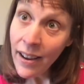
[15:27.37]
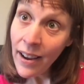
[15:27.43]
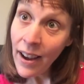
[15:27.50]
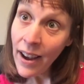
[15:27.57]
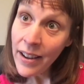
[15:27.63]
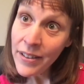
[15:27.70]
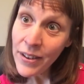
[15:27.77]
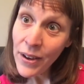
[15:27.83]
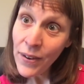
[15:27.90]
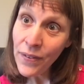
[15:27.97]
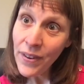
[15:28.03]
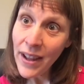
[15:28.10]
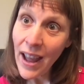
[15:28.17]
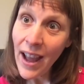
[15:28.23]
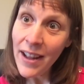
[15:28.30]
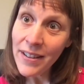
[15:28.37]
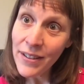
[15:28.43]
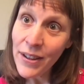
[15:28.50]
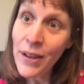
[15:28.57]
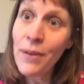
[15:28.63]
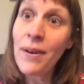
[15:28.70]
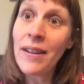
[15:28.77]
And don't forget
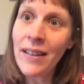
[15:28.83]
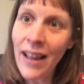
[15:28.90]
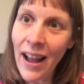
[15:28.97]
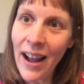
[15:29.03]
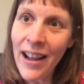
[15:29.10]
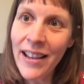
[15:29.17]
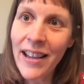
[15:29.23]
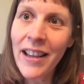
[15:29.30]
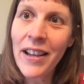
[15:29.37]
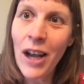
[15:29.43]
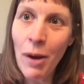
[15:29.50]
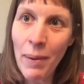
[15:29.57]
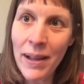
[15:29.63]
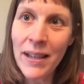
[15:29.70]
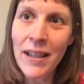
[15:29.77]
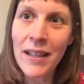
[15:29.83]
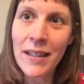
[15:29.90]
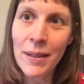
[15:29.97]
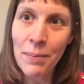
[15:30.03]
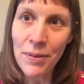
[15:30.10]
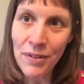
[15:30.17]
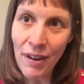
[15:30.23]
to like, comment and
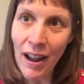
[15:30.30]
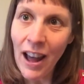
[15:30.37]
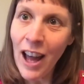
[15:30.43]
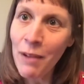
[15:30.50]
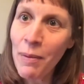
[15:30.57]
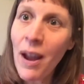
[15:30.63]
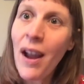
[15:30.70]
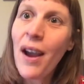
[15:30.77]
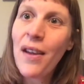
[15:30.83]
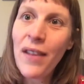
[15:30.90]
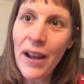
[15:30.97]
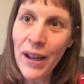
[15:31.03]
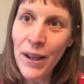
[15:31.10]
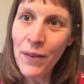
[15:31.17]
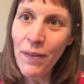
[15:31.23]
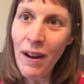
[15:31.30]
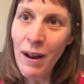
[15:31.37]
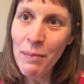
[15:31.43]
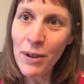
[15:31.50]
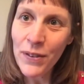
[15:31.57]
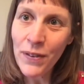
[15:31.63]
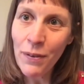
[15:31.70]
subscribe. Thank you very
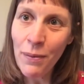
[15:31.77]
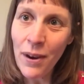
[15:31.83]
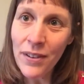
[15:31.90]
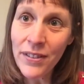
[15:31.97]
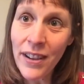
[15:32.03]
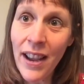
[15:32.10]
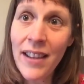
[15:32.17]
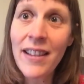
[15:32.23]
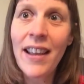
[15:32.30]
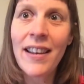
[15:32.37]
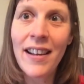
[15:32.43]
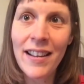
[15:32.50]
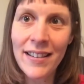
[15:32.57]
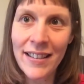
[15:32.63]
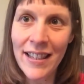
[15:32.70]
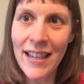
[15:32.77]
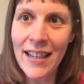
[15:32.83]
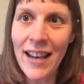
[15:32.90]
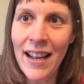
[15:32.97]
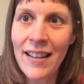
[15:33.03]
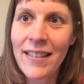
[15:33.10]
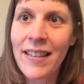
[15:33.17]
much for watching and I'll see you next